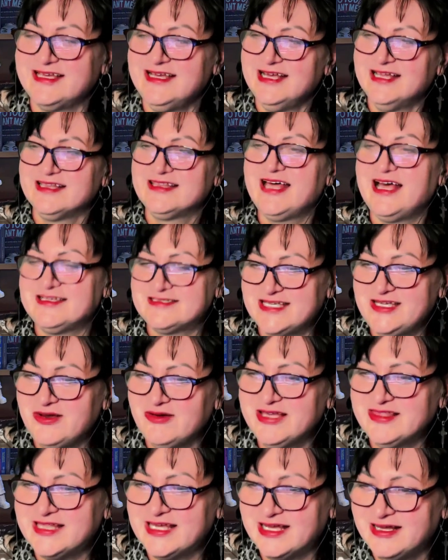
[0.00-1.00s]
That's the
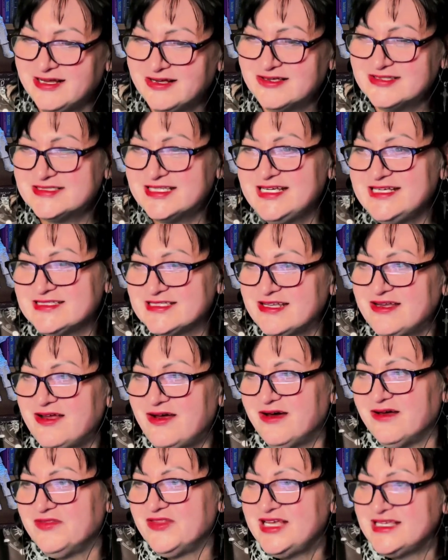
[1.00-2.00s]
only thing, because these are
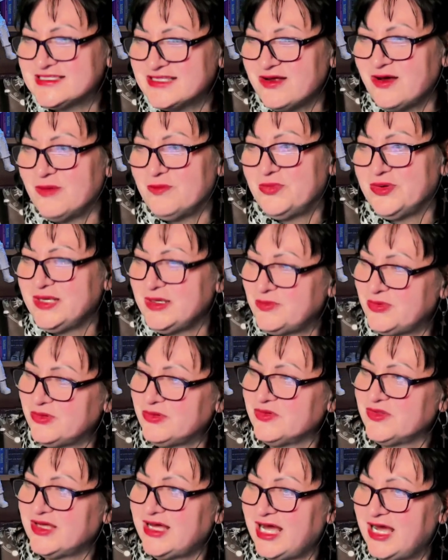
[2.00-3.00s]
not
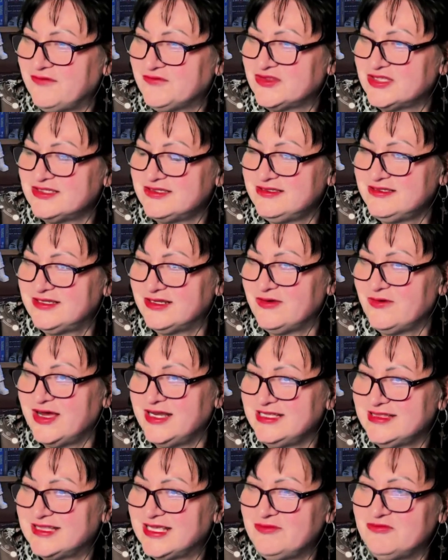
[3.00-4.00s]
people that have to do
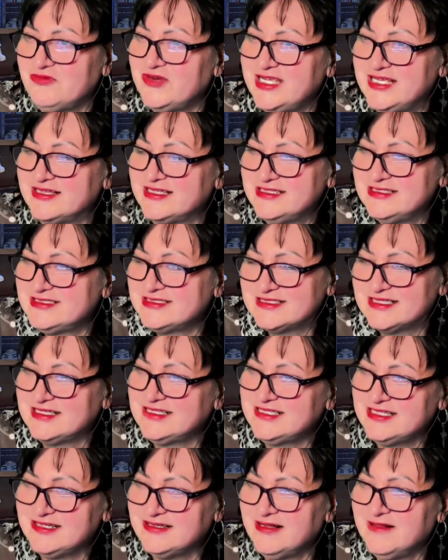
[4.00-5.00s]
anything really, is
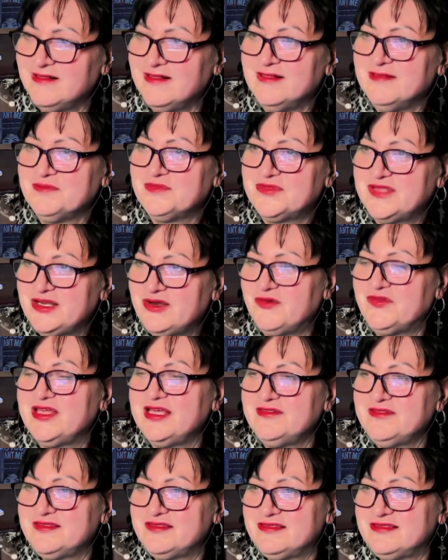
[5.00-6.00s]
it?
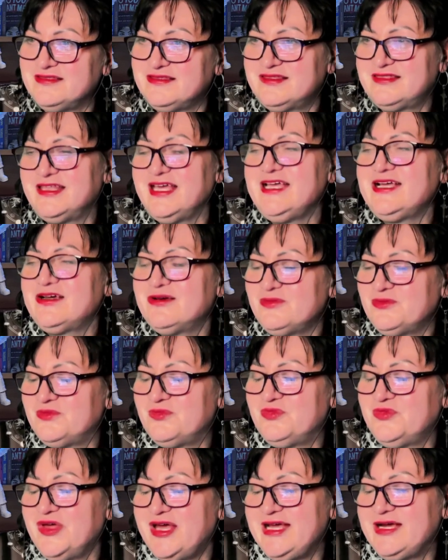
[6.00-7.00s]
They
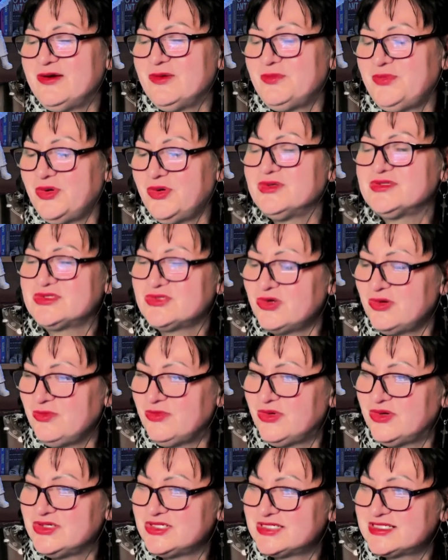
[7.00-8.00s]
could put so
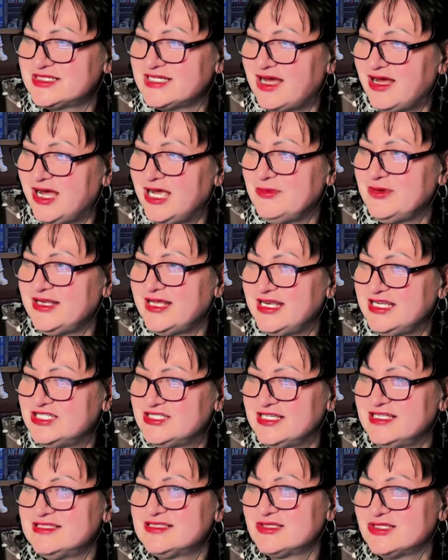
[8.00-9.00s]
much time and
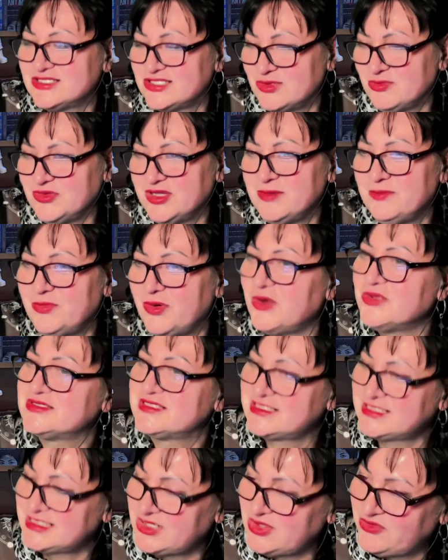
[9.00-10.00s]
energy into something
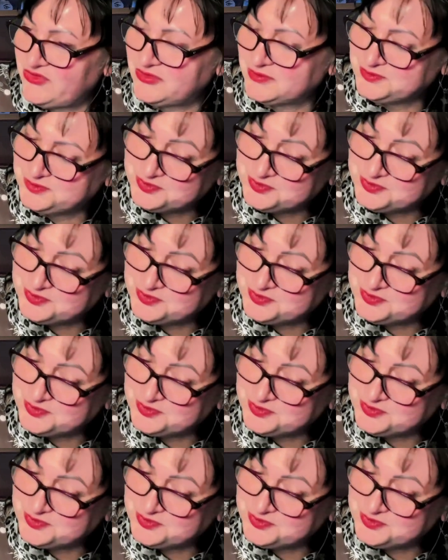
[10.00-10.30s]
positive.